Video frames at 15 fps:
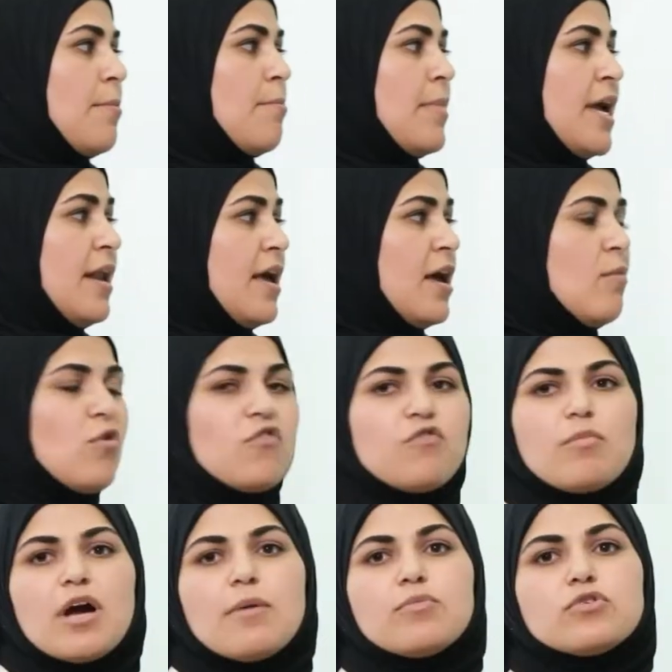Main aim of
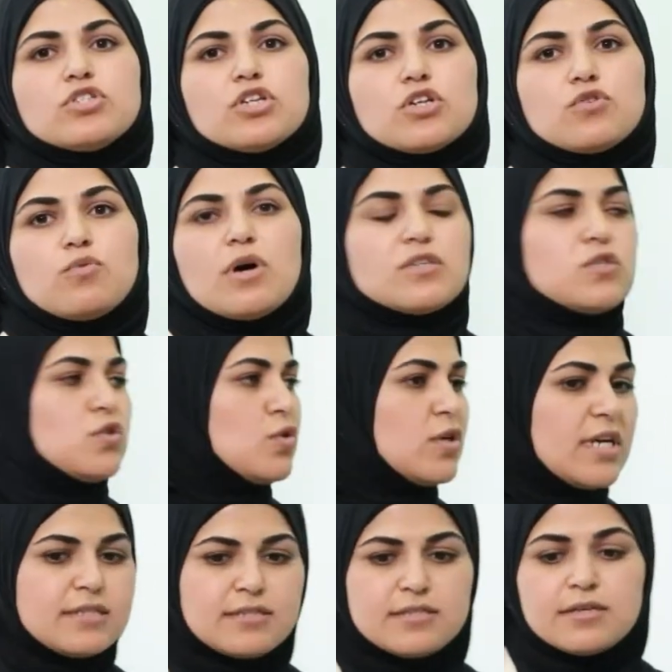my project was to
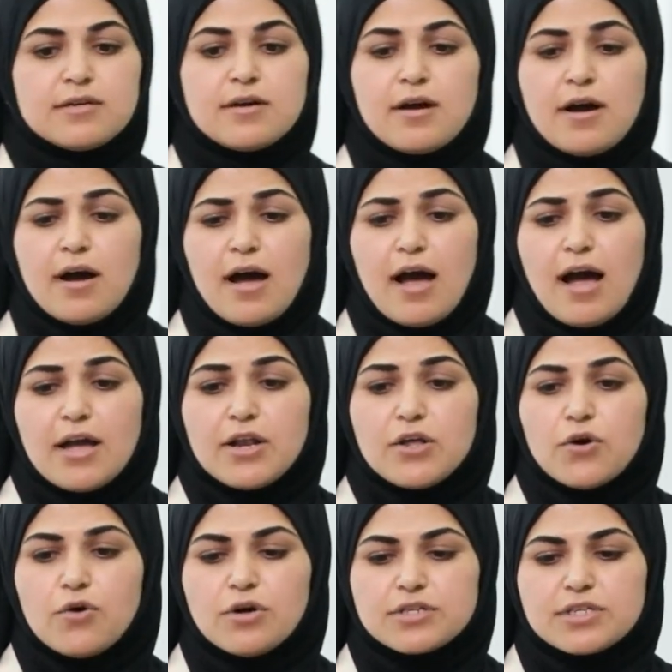get highly
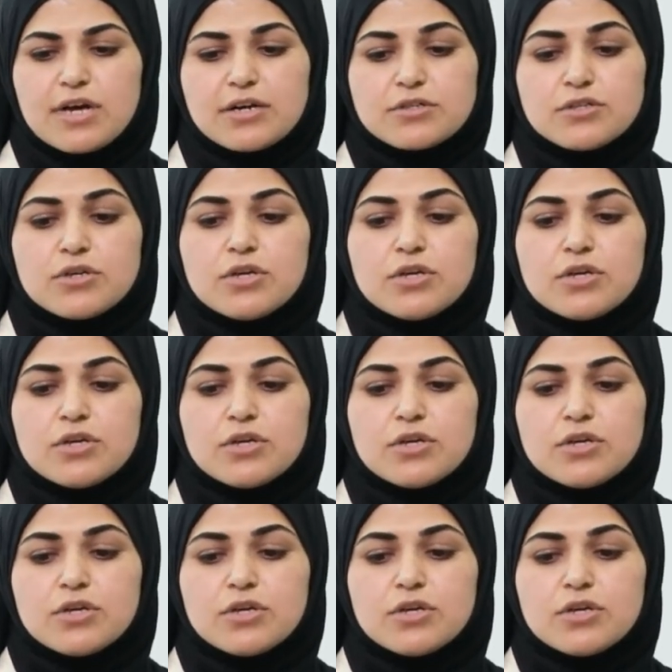ordered